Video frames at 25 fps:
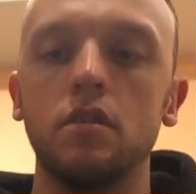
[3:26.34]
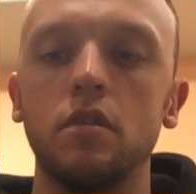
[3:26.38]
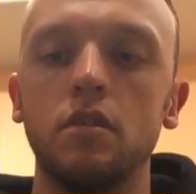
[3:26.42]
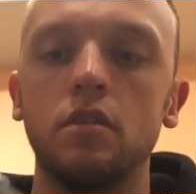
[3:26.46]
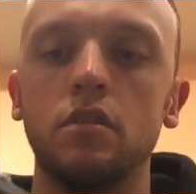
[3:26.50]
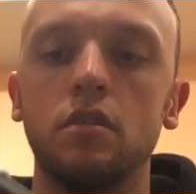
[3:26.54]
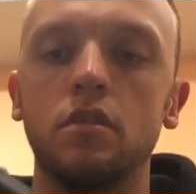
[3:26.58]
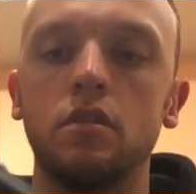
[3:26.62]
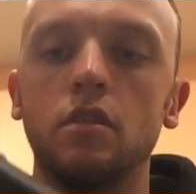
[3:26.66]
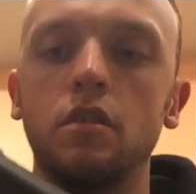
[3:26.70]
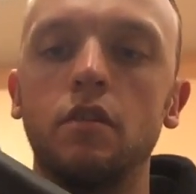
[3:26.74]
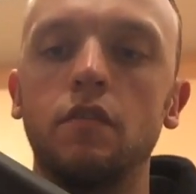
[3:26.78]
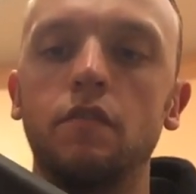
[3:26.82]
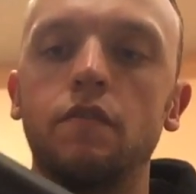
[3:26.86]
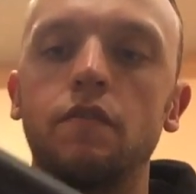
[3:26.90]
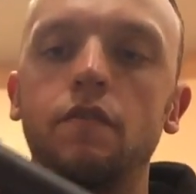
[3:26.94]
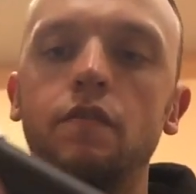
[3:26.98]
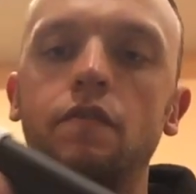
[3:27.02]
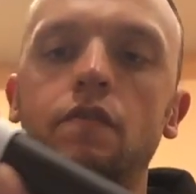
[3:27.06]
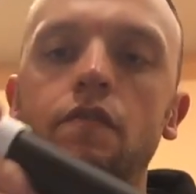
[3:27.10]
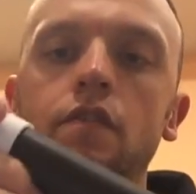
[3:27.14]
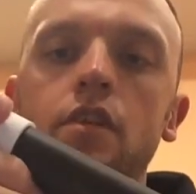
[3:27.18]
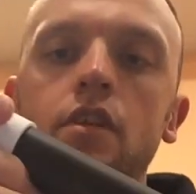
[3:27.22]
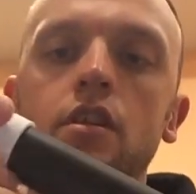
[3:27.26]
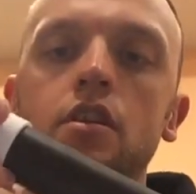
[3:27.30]
just going to
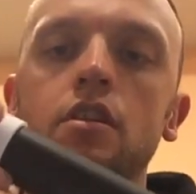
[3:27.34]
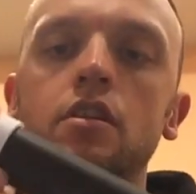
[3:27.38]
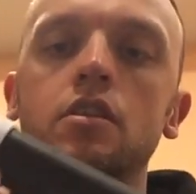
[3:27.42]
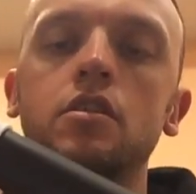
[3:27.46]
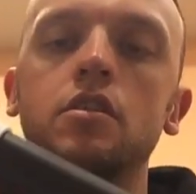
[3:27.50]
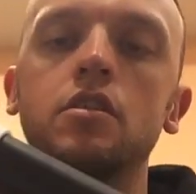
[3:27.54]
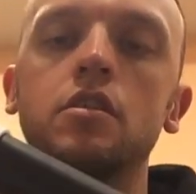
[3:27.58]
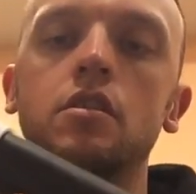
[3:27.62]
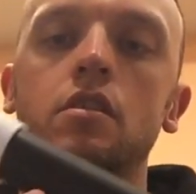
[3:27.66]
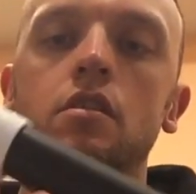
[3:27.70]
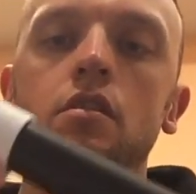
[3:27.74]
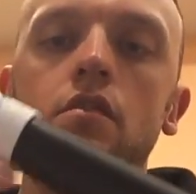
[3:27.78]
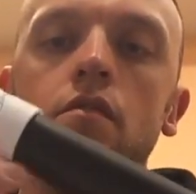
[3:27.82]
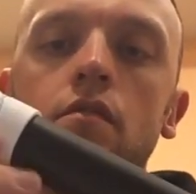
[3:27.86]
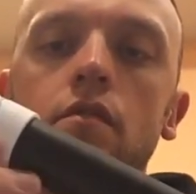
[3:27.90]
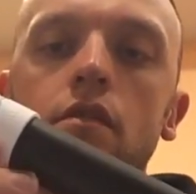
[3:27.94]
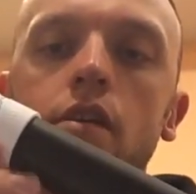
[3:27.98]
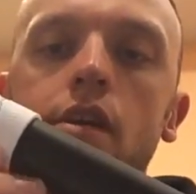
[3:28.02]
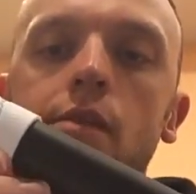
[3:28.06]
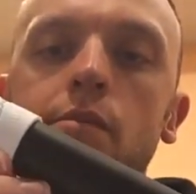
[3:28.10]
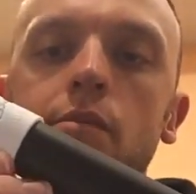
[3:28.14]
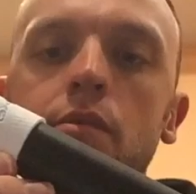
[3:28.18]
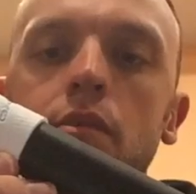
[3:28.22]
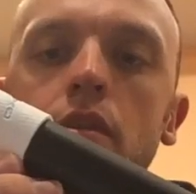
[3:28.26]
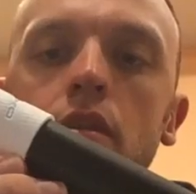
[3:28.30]
finish
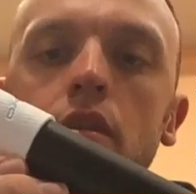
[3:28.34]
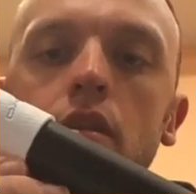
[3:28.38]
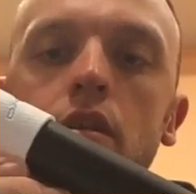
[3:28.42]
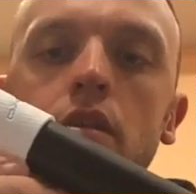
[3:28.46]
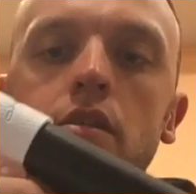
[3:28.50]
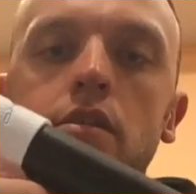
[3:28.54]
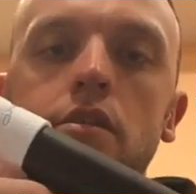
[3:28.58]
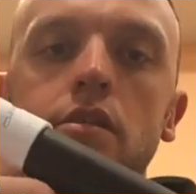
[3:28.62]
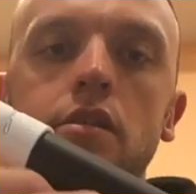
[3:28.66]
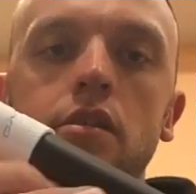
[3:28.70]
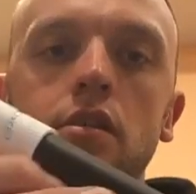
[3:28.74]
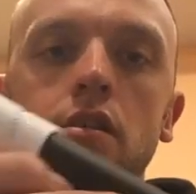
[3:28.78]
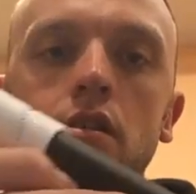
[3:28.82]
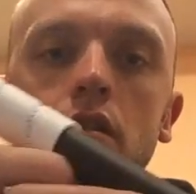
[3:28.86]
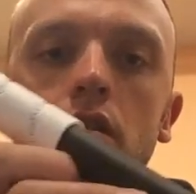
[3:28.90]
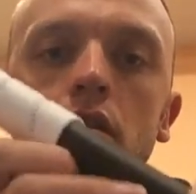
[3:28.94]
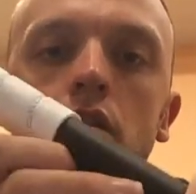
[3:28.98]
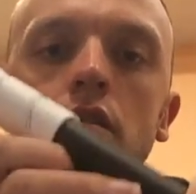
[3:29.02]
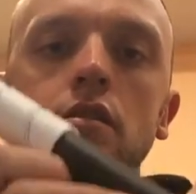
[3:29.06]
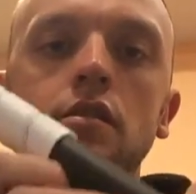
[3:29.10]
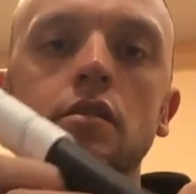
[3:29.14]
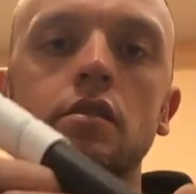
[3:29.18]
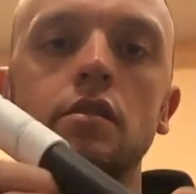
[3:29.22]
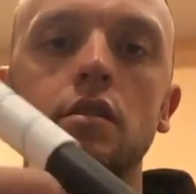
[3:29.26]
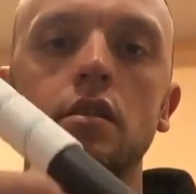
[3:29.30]
unwrapping this
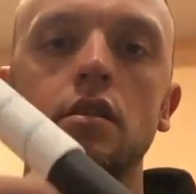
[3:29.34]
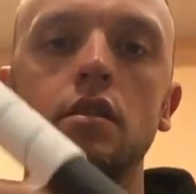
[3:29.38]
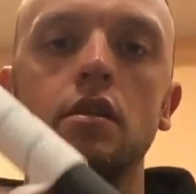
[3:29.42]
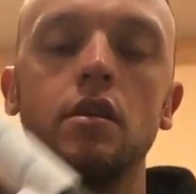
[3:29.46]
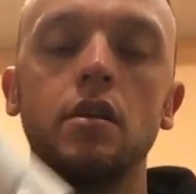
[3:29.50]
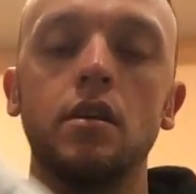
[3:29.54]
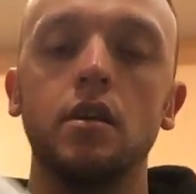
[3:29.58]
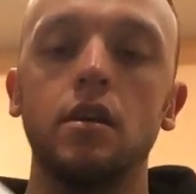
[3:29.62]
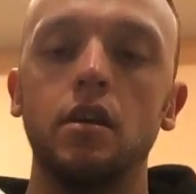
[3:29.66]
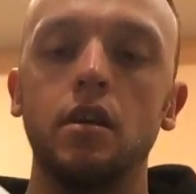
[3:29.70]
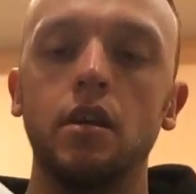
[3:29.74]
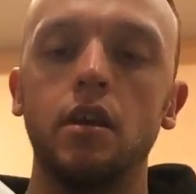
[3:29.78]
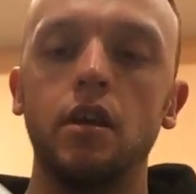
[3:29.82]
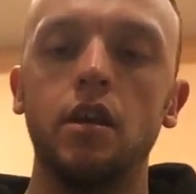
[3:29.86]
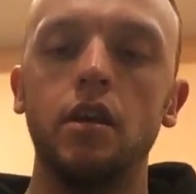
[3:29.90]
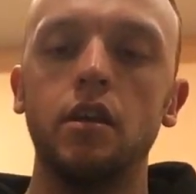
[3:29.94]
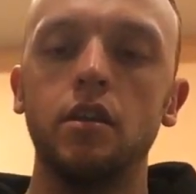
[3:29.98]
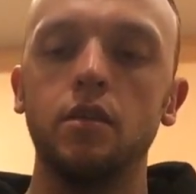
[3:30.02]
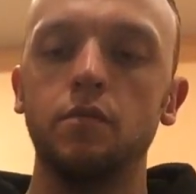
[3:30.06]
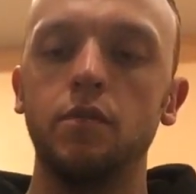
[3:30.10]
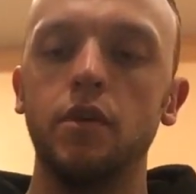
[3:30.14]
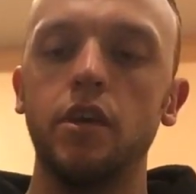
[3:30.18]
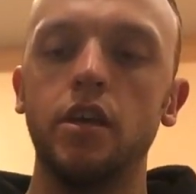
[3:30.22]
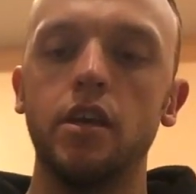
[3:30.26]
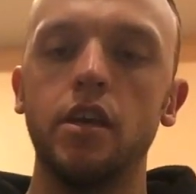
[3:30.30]
here
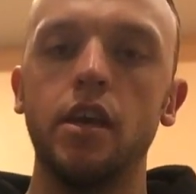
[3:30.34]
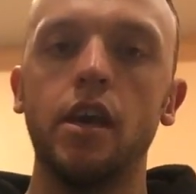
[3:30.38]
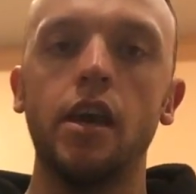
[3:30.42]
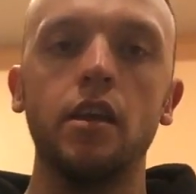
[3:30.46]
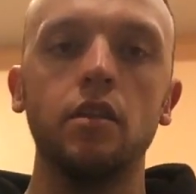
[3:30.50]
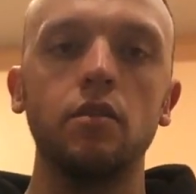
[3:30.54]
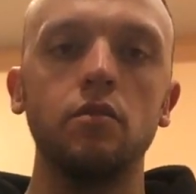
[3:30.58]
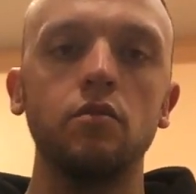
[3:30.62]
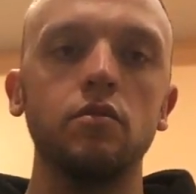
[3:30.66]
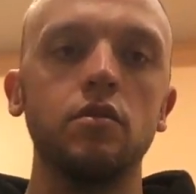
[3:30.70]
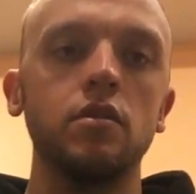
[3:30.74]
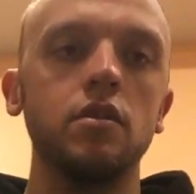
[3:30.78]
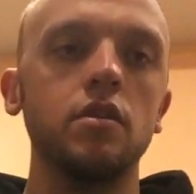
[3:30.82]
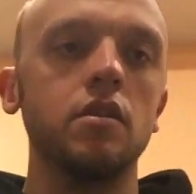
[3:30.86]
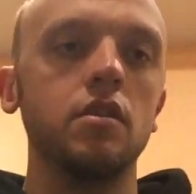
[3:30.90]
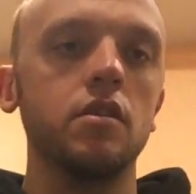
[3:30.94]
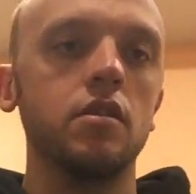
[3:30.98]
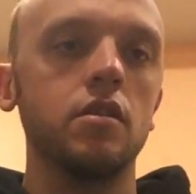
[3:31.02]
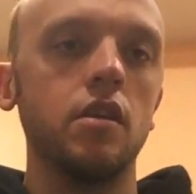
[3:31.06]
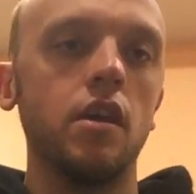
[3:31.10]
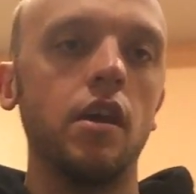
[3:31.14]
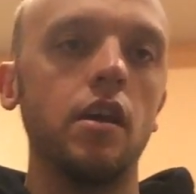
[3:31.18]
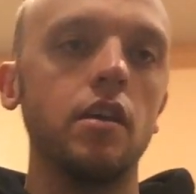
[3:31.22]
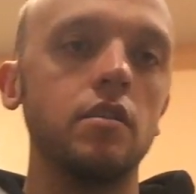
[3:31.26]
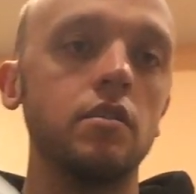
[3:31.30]
as my cat Lucy
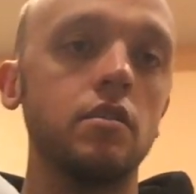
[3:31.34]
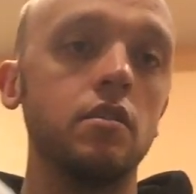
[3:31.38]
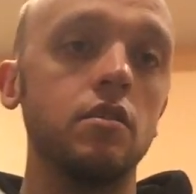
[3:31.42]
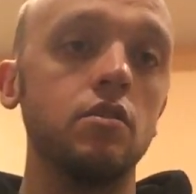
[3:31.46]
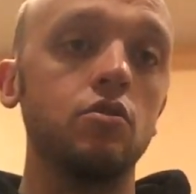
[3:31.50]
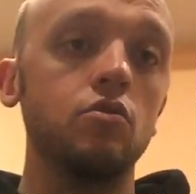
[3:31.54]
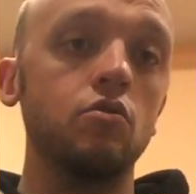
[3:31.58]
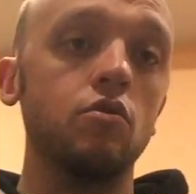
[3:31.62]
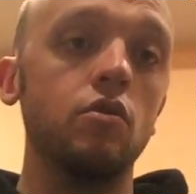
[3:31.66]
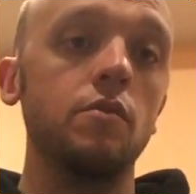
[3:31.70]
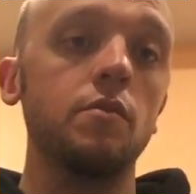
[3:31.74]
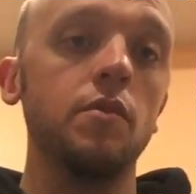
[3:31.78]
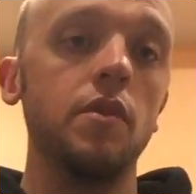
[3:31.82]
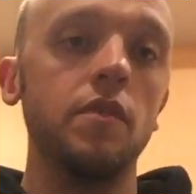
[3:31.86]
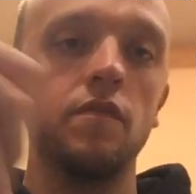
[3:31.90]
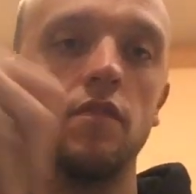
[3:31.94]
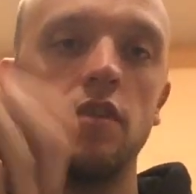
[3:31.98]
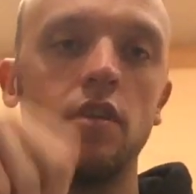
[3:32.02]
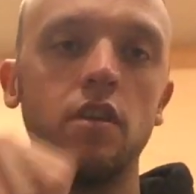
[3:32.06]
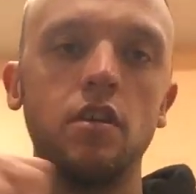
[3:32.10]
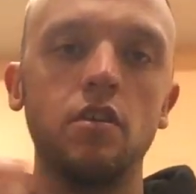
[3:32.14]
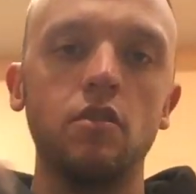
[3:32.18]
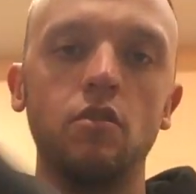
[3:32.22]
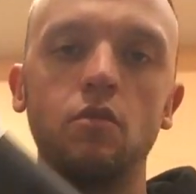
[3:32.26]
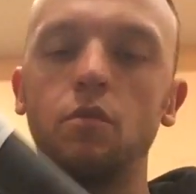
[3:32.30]
decides to join my
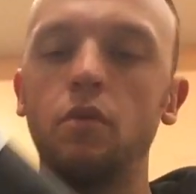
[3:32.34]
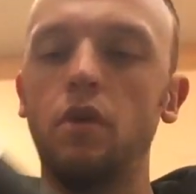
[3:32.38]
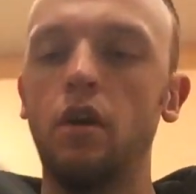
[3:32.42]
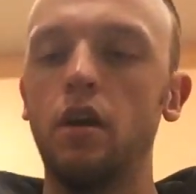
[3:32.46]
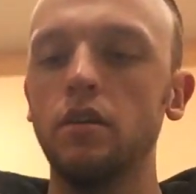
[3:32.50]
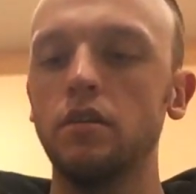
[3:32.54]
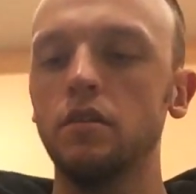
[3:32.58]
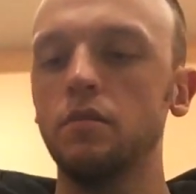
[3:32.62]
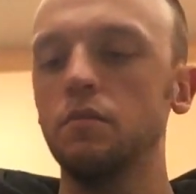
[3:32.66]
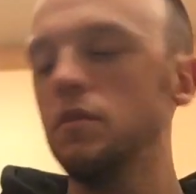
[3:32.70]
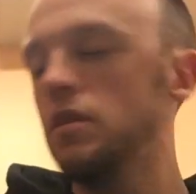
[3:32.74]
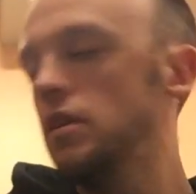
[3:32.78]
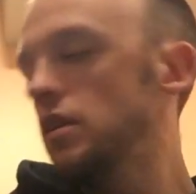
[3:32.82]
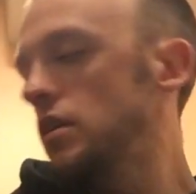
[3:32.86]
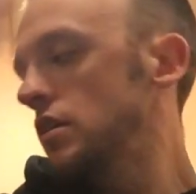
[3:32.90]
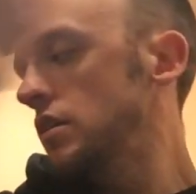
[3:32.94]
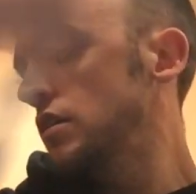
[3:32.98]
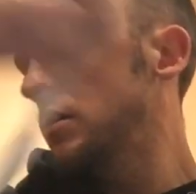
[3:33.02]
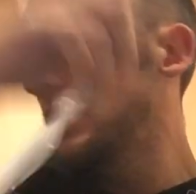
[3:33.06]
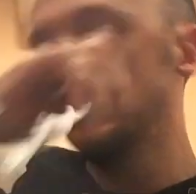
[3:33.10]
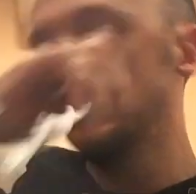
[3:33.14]
video, possibly.